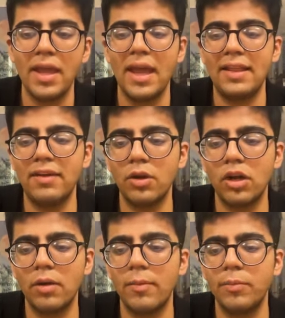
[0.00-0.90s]
And then you're going to
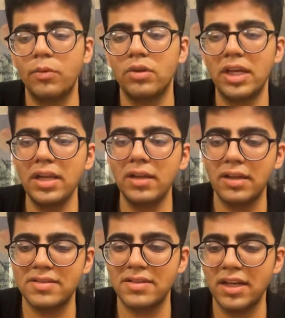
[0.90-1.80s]
come up to 3.
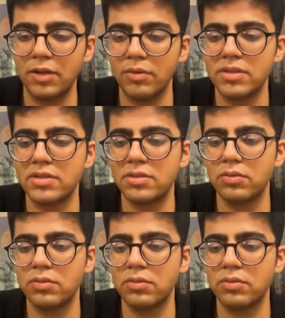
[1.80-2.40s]
Is 3 plus